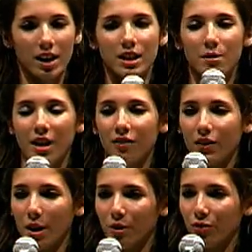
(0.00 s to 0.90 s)
To my
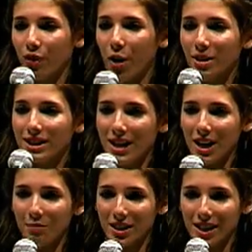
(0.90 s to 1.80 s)
family, for always
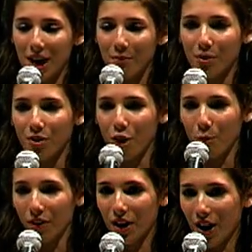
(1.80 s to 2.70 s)
standing beside me with
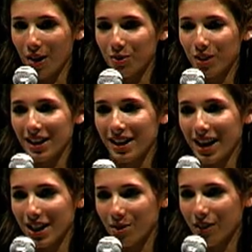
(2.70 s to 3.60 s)
open arms ready to
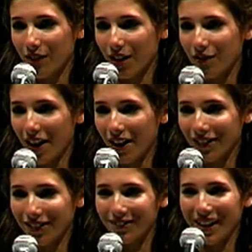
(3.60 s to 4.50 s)
catch me if I fell.
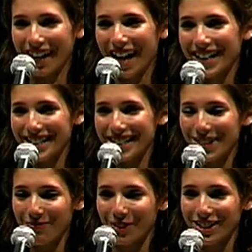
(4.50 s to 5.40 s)
My constant
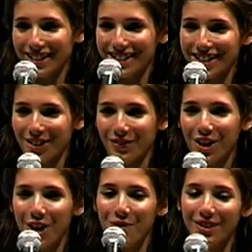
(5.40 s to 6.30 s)
support system,
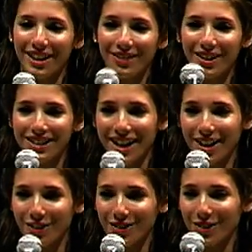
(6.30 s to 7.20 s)
being the ones I
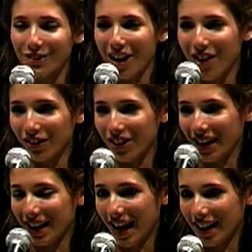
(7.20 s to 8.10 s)
go to for
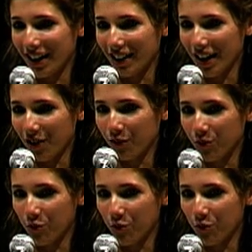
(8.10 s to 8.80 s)
everything and anything.